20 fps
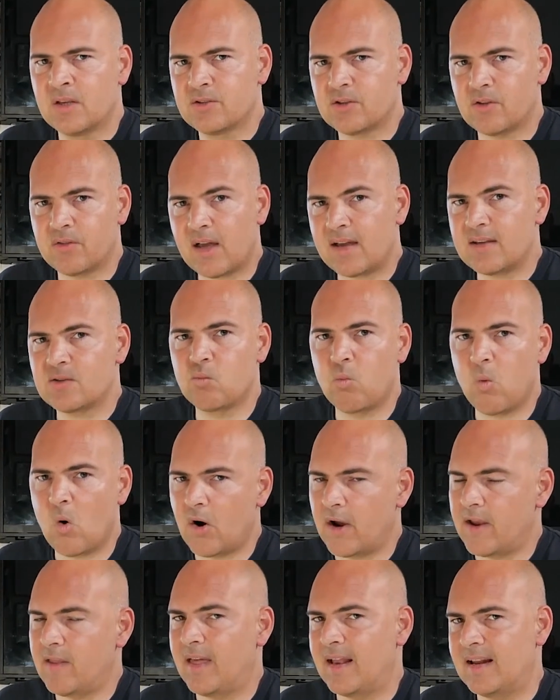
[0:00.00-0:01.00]
So that is
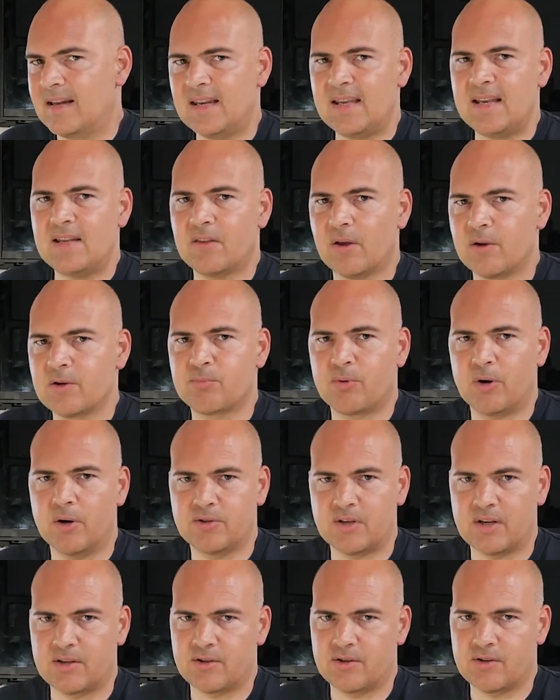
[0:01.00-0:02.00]
why they need those
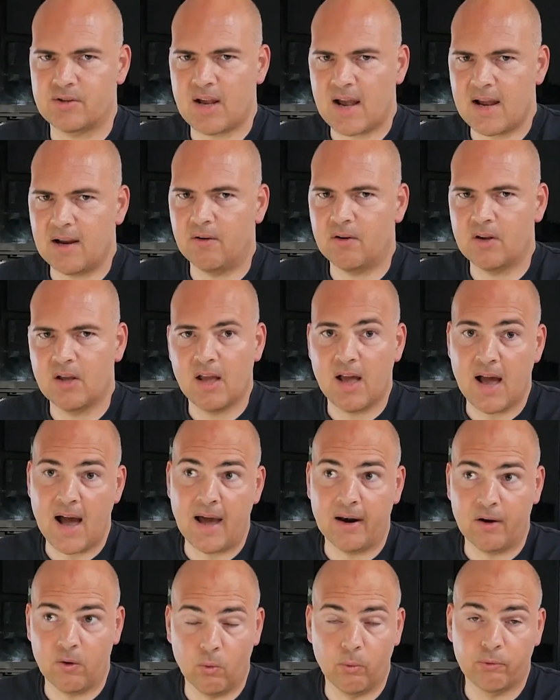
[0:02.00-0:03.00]
processors out
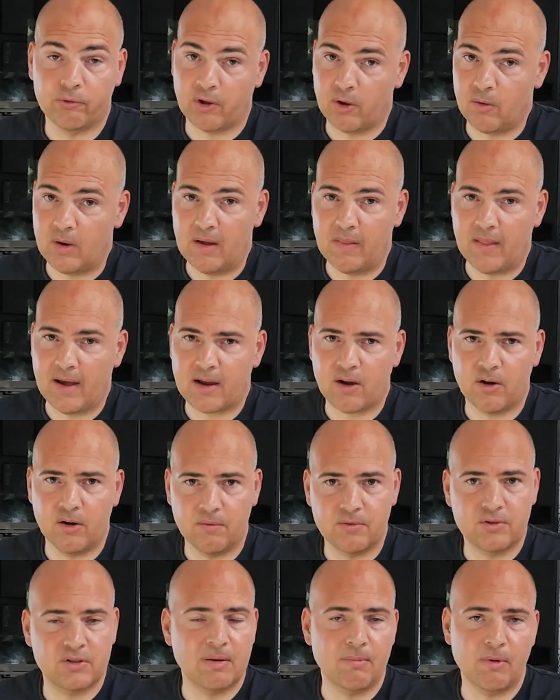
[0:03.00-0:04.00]
and also at that kind
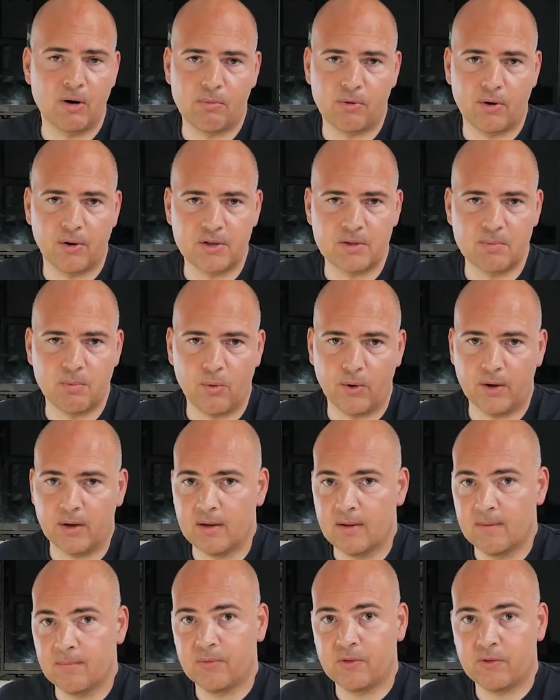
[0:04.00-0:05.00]
of similar price
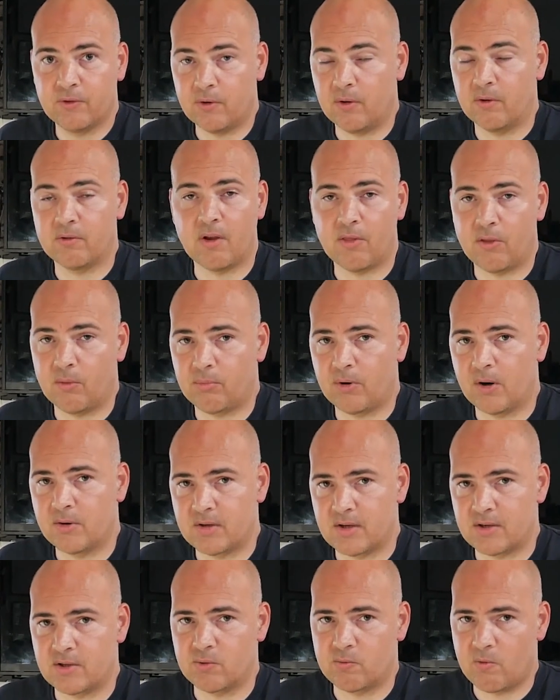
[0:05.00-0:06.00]
point to those other
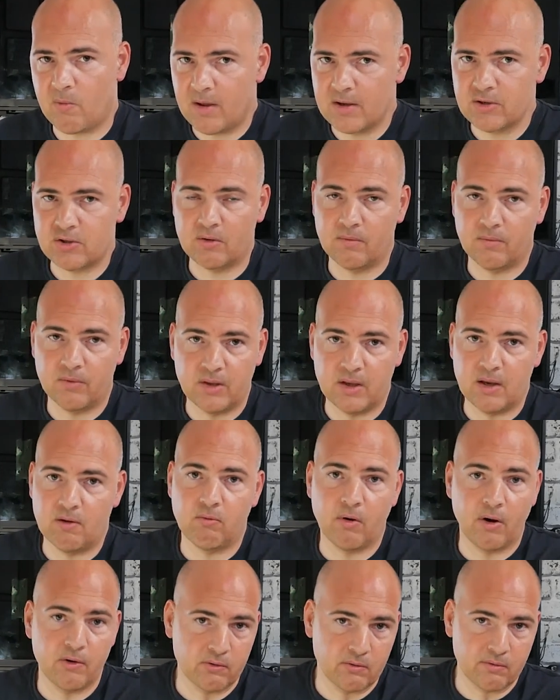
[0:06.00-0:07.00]
processors we mentioned, the
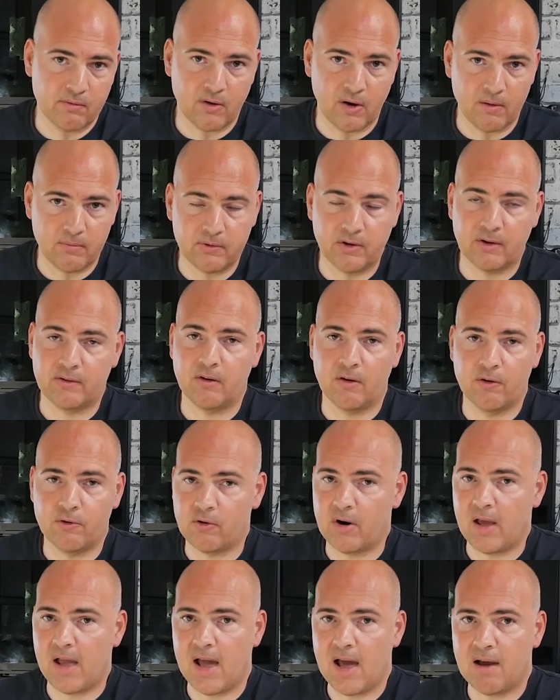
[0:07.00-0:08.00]
Ryzen 5
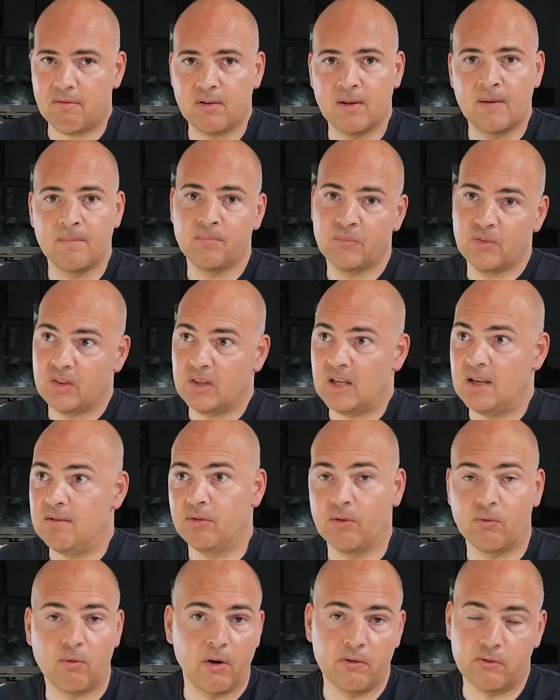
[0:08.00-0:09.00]
1600AF,
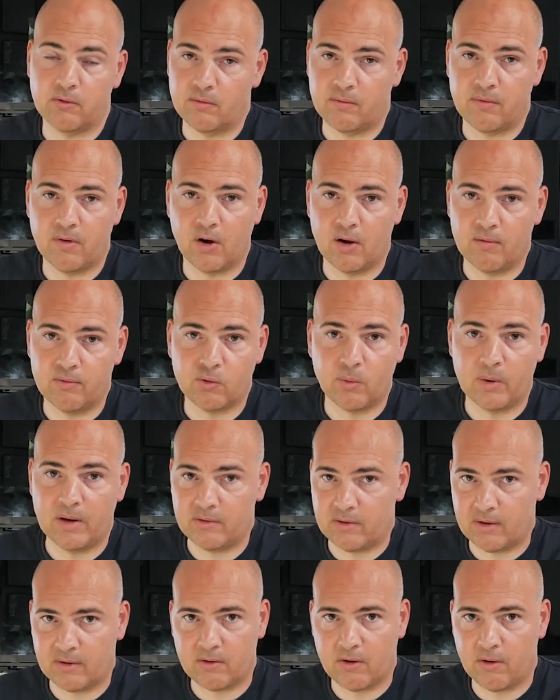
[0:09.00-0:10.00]
even the Ryzen 5
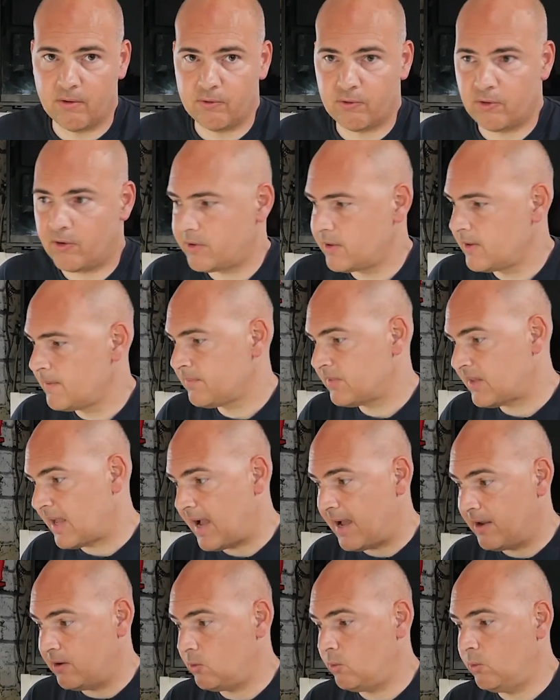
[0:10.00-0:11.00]
2600,
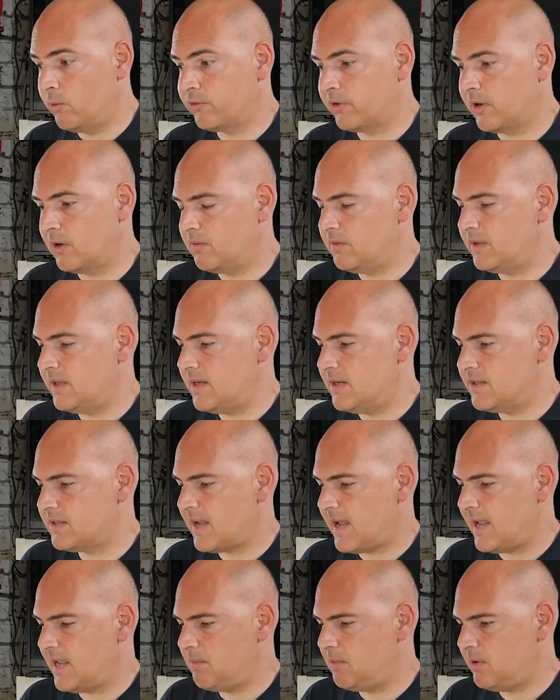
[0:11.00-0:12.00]
and also these
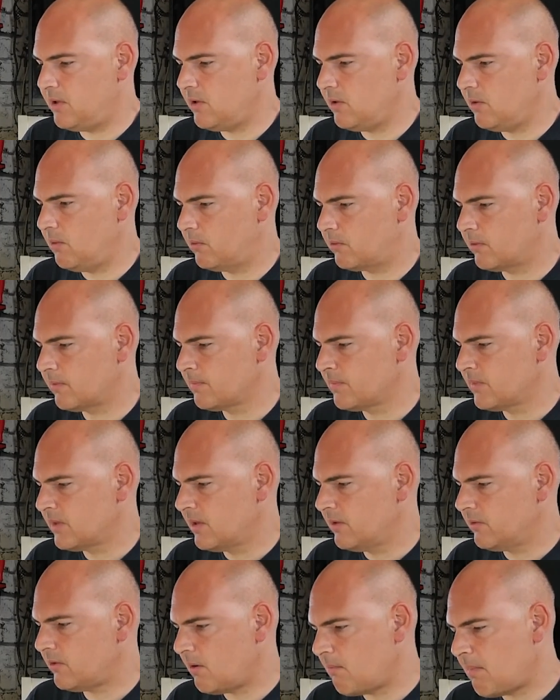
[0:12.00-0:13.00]
APUs.
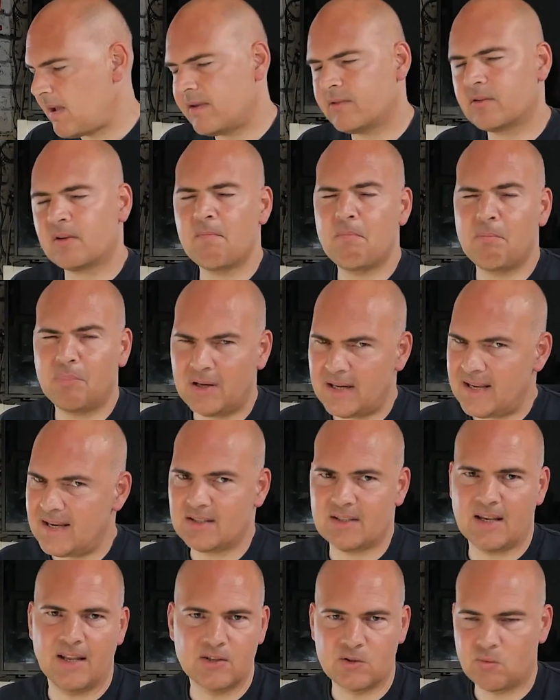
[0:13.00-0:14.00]
So it makes
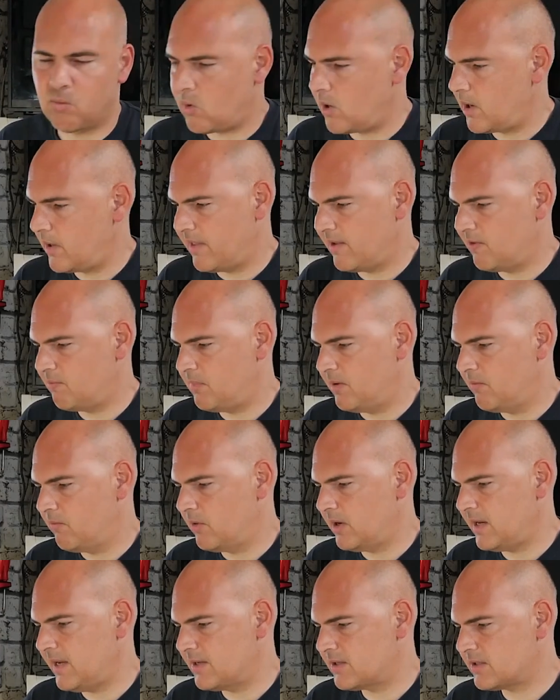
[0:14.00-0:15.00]
complete sense why they've been
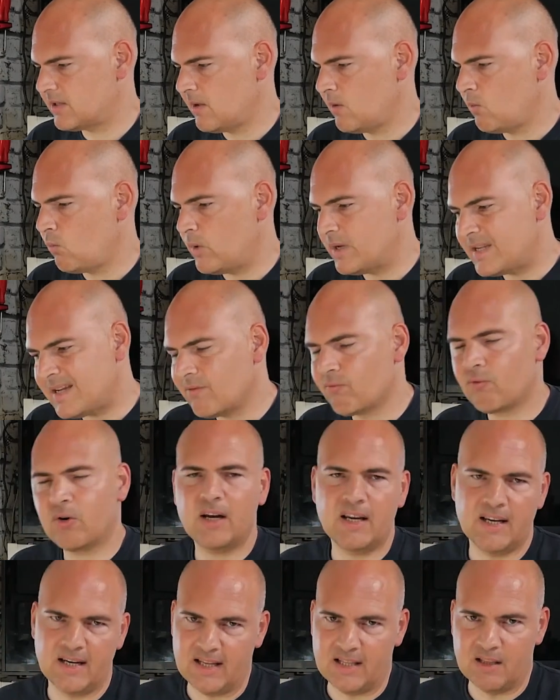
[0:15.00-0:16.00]
released. We didn't
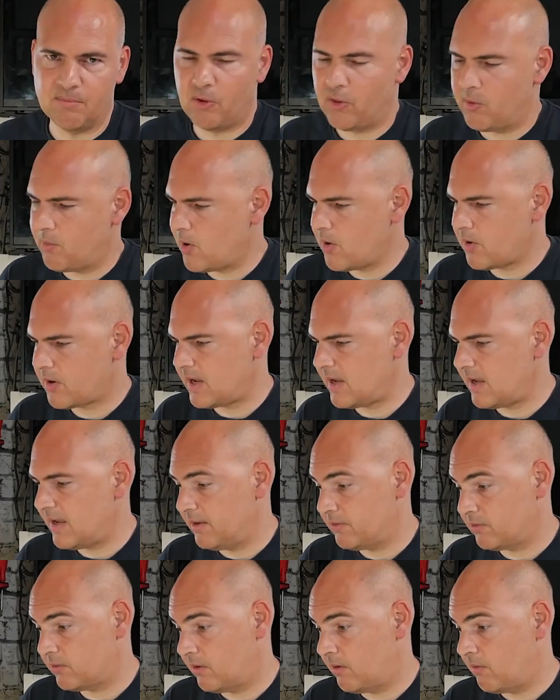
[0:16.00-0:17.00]
really need them on the market.
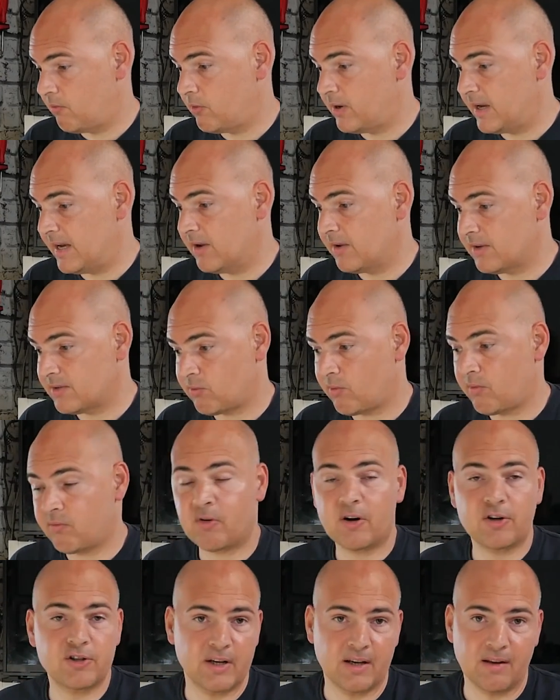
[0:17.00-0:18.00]
It's a really nice,
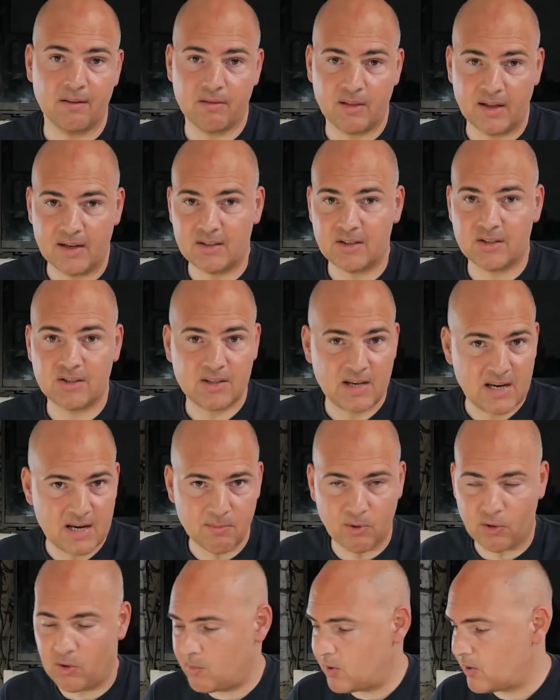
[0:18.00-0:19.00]
refreshing thing to see
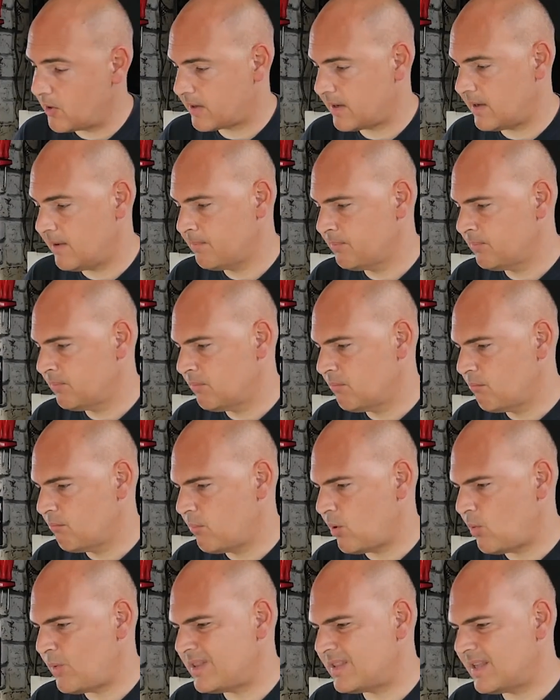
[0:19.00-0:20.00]
them on the market,
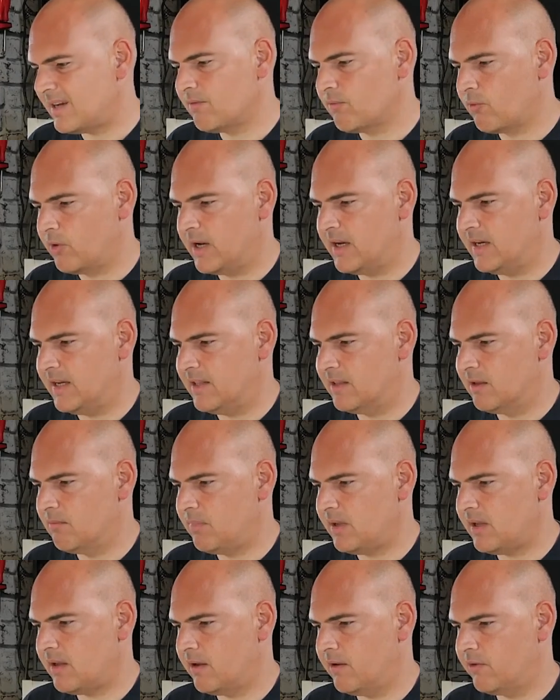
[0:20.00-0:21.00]
but we didn't really need
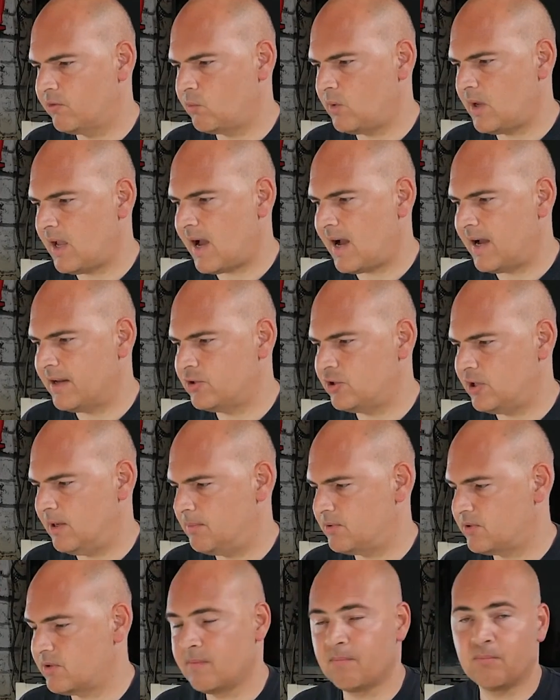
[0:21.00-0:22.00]
them because we had
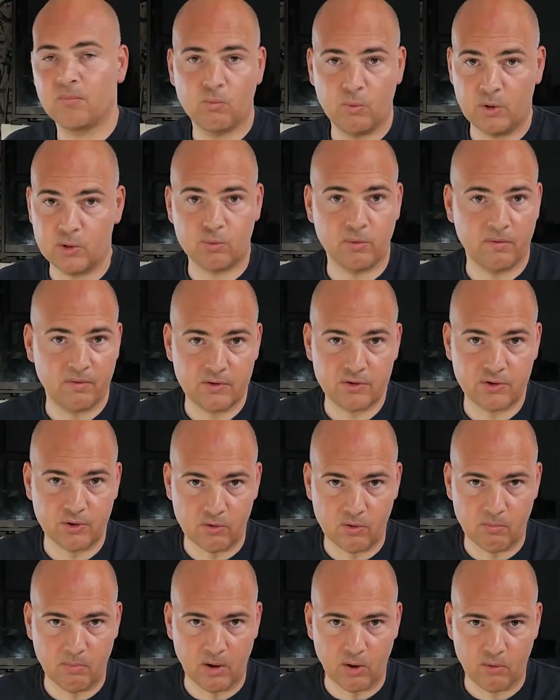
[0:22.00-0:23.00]
chips which would
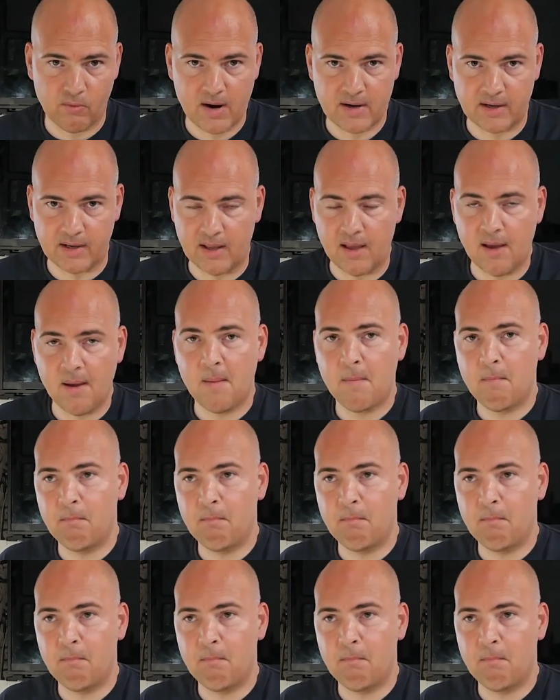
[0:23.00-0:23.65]
suit the bill already.